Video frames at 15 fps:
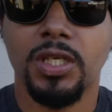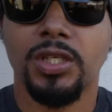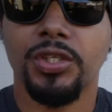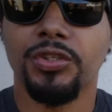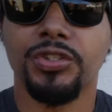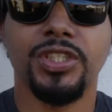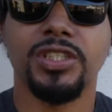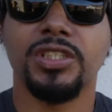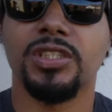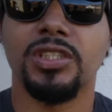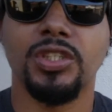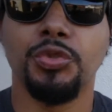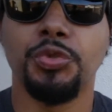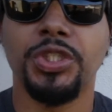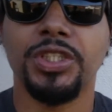You
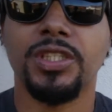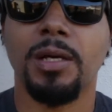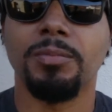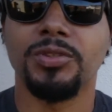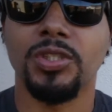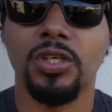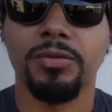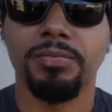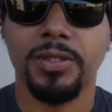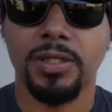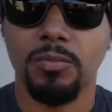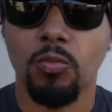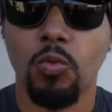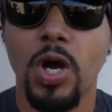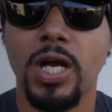just observe
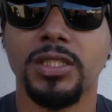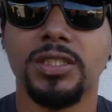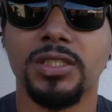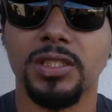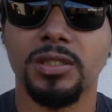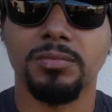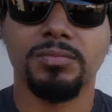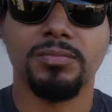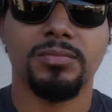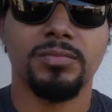them, watch them.